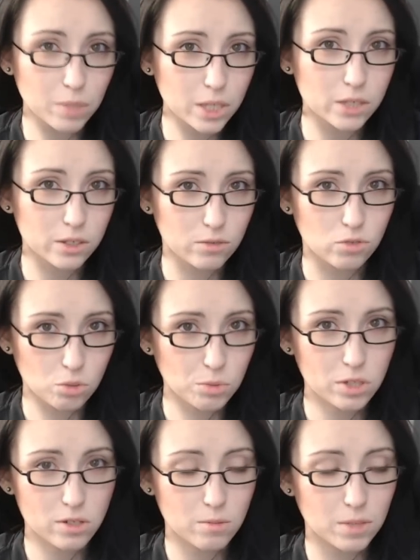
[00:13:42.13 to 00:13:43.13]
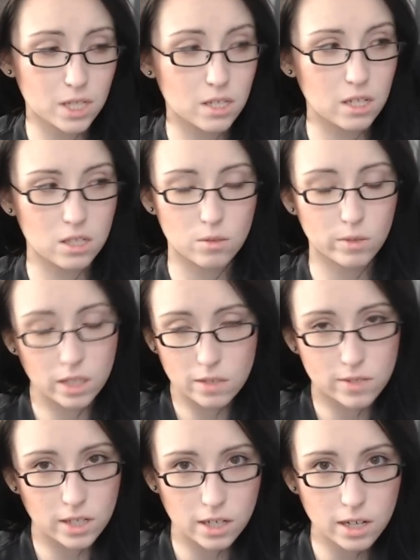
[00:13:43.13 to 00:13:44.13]
bigger YouTubers because that's the way
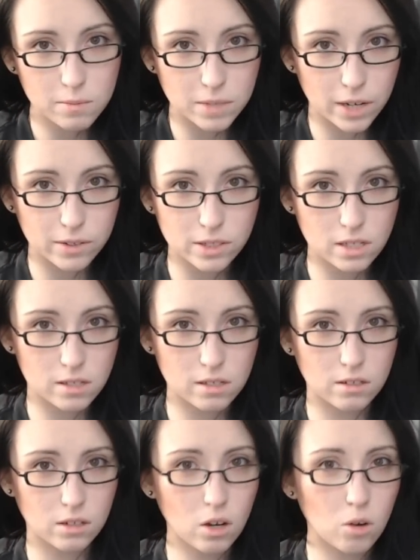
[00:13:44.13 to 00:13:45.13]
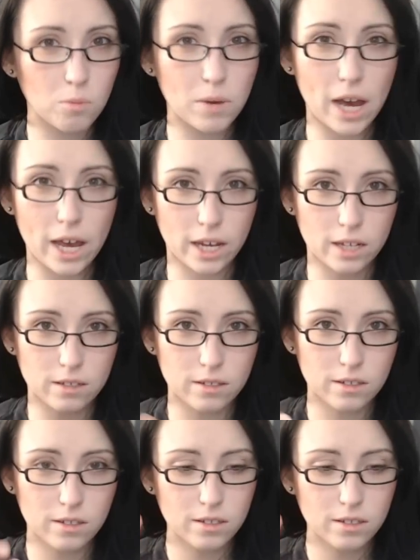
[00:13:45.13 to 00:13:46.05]
they've set it up now. It doesn't go by